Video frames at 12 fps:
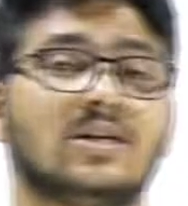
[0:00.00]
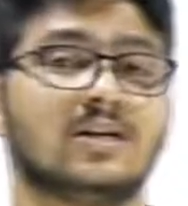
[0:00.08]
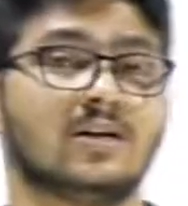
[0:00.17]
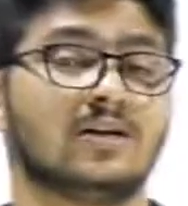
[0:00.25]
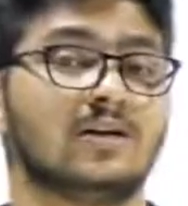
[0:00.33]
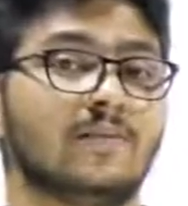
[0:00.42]

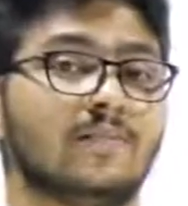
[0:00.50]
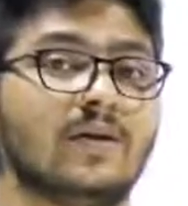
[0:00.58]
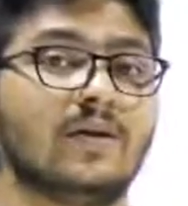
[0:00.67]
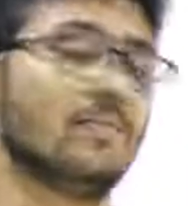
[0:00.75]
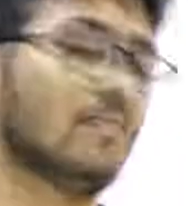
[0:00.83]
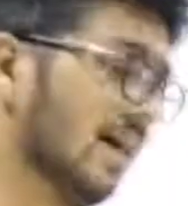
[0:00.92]
other?
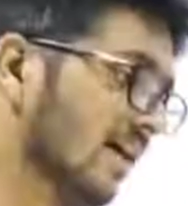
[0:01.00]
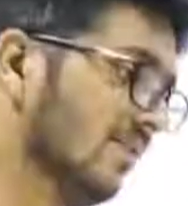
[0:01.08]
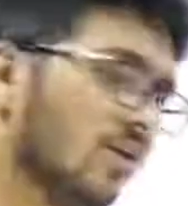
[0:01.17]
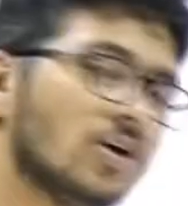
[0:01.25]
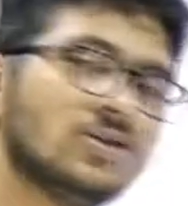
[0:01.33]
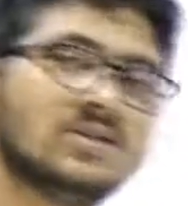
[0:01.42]
My
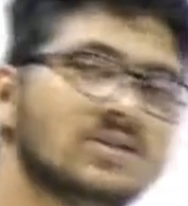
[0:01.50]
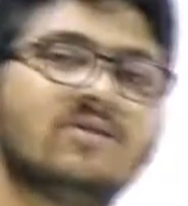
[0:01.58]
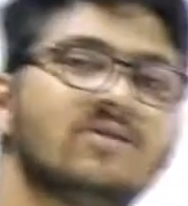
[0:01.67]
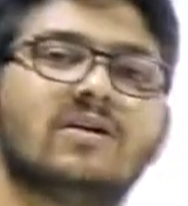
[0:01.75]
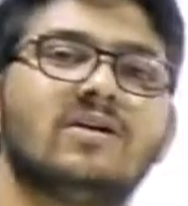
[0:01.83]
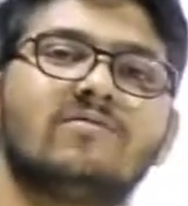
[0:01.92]
voice is
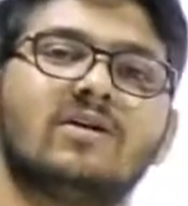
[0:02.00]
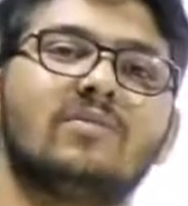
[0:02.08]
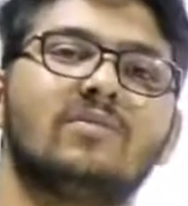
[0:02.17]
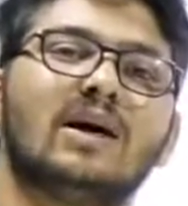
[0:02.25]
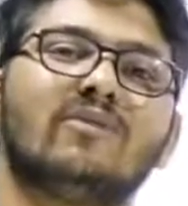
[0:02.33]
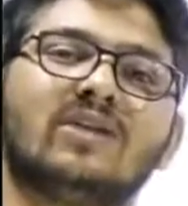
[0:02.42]
different
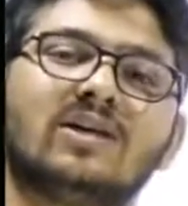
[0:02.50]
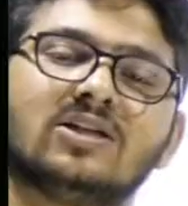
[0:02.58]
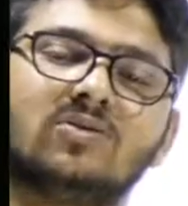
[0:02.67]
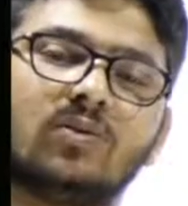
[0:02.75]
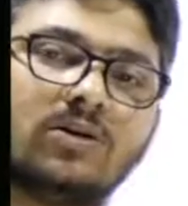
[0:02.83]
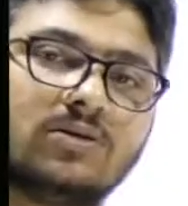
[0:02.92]
from my
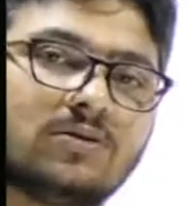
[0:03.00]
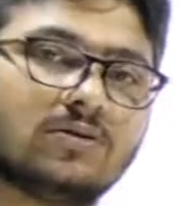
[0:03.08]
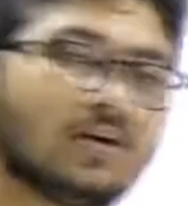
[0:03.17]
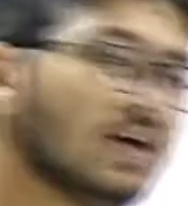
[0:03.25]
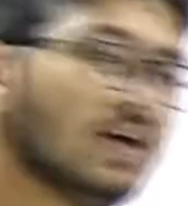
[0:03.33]
friend's voice.